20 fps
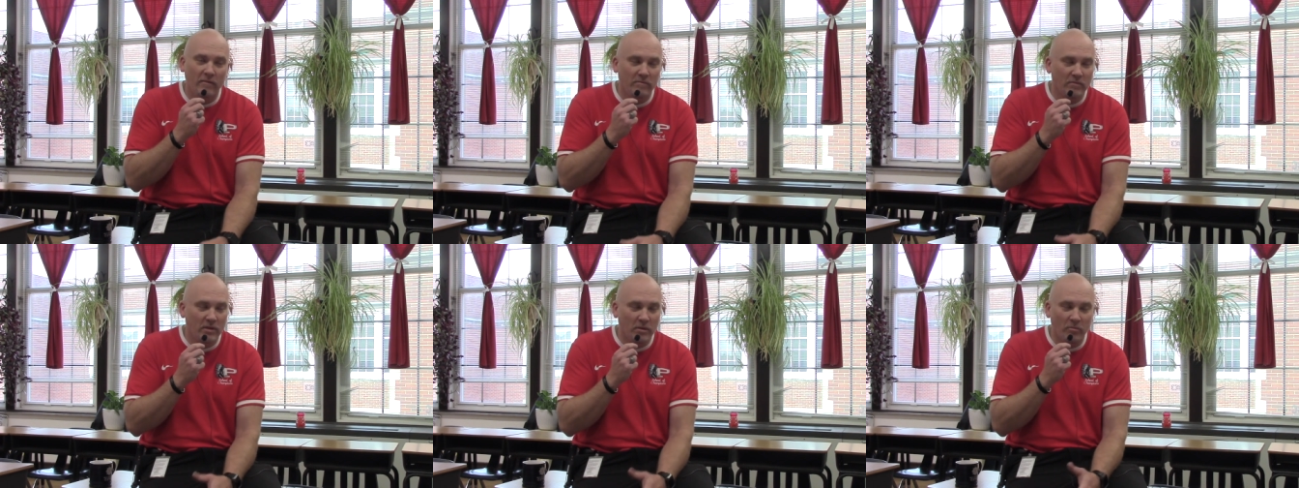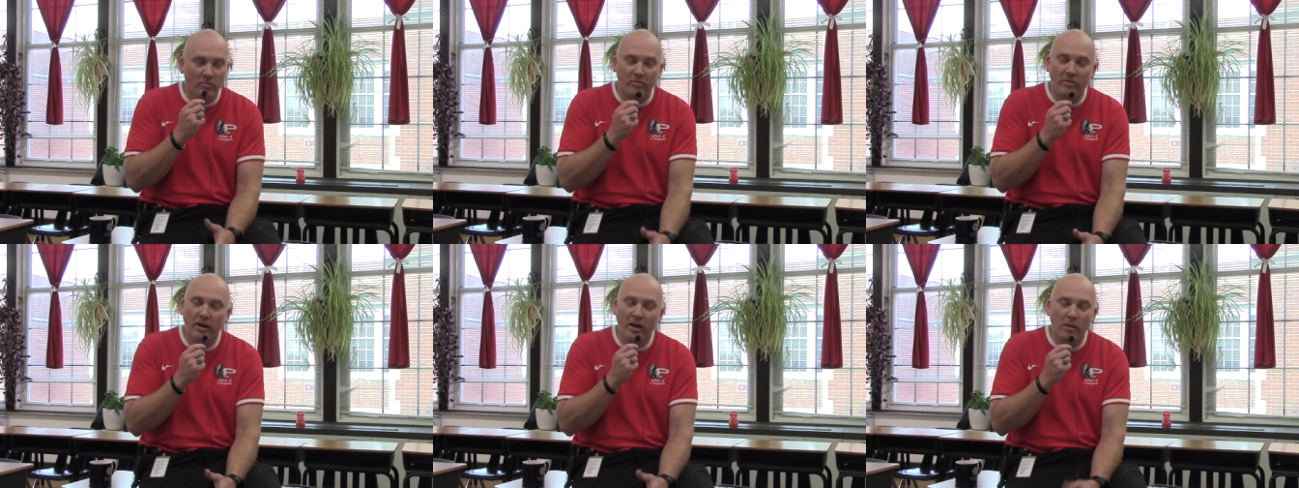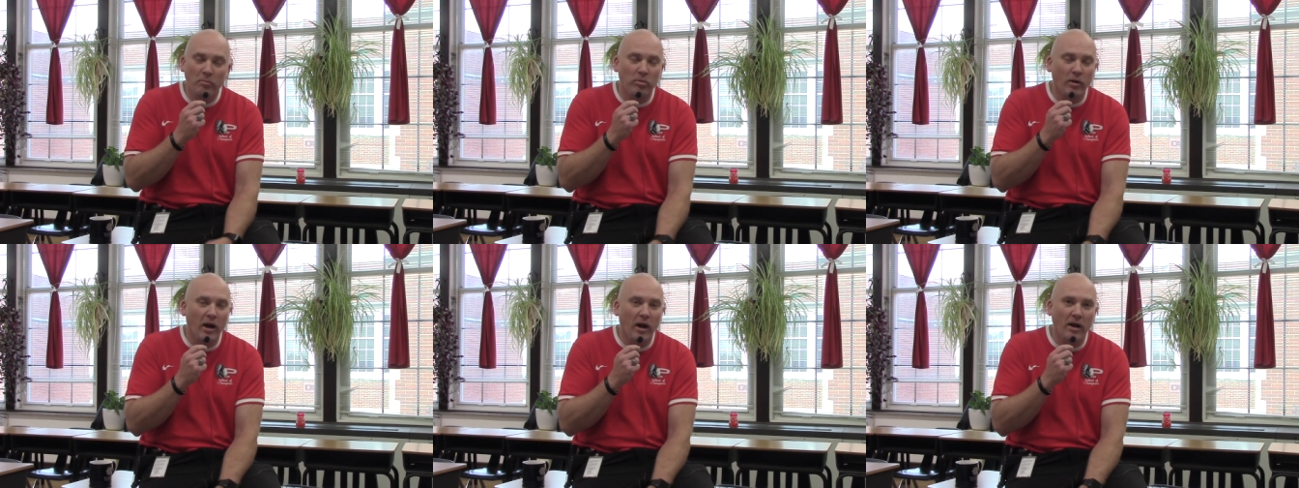And I'm
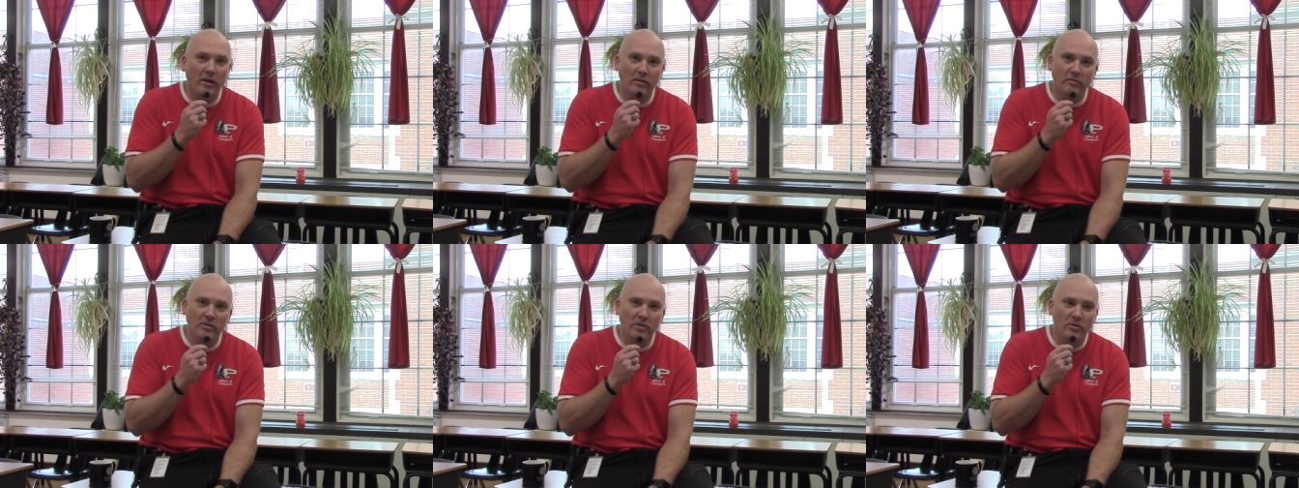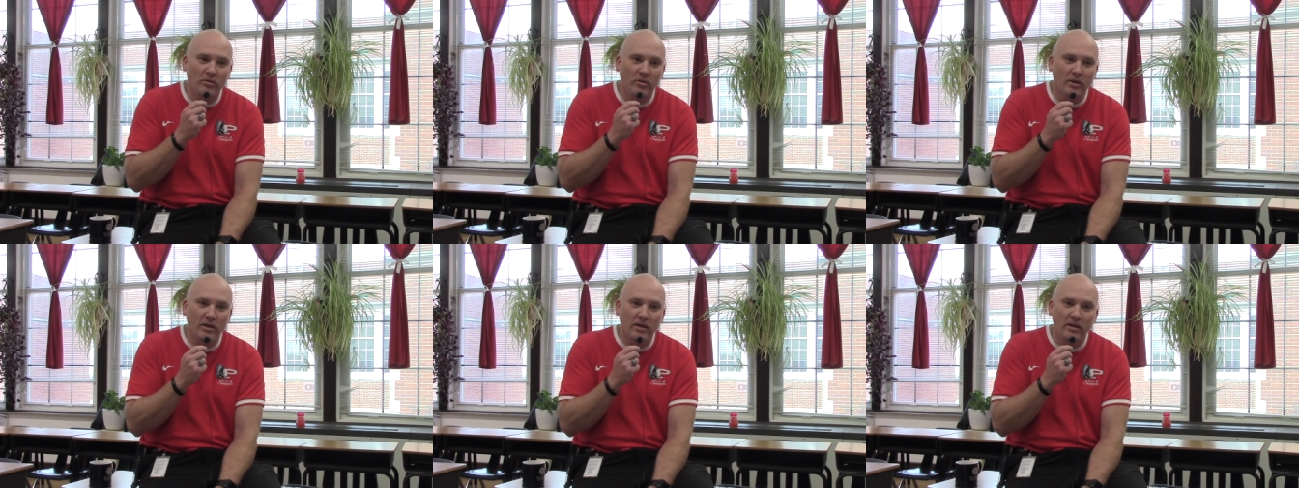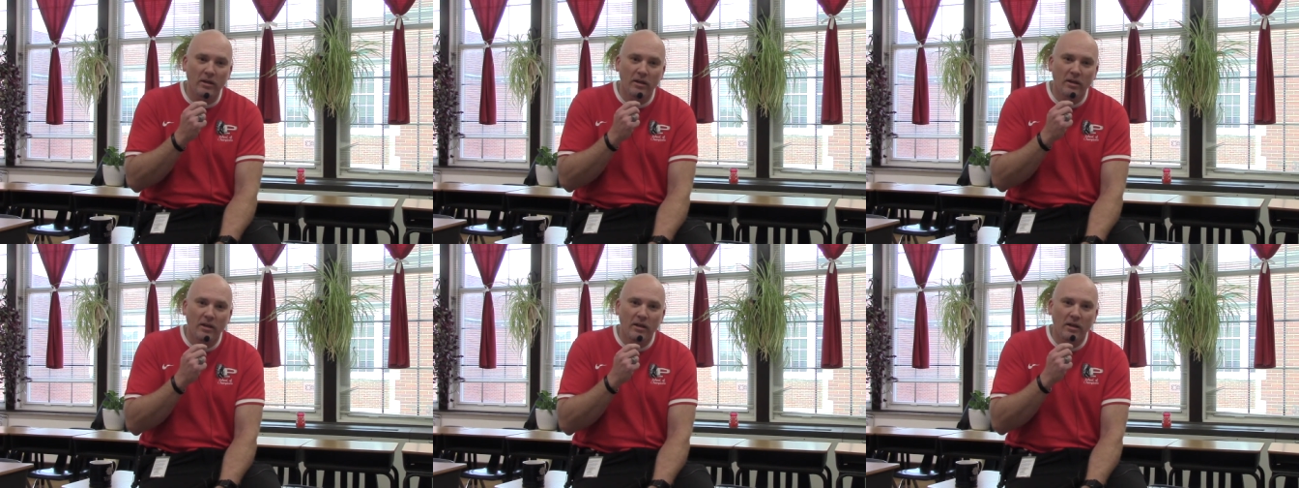very proud of you. And
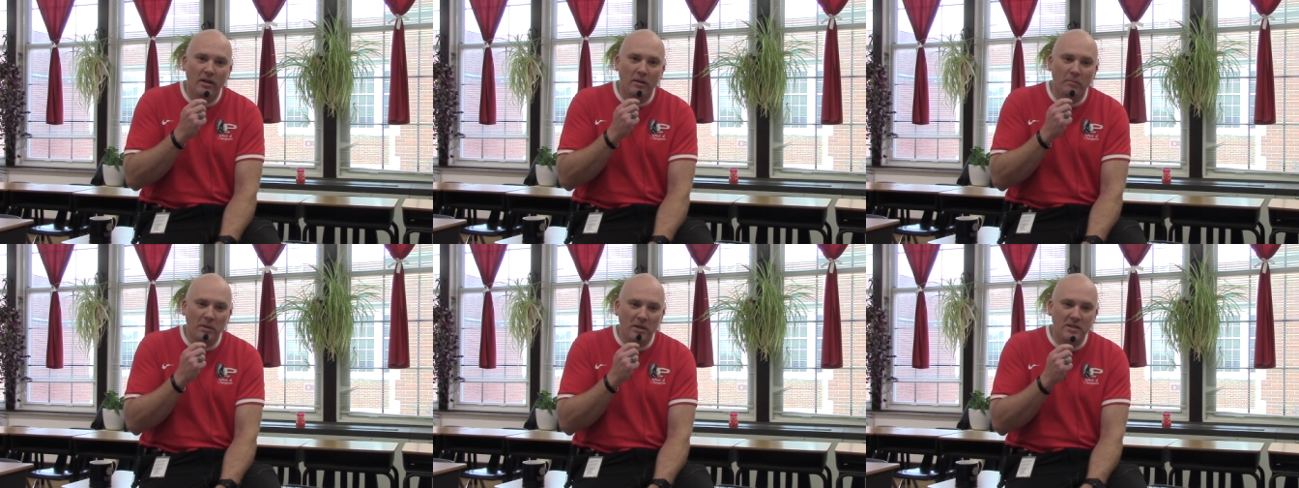I'm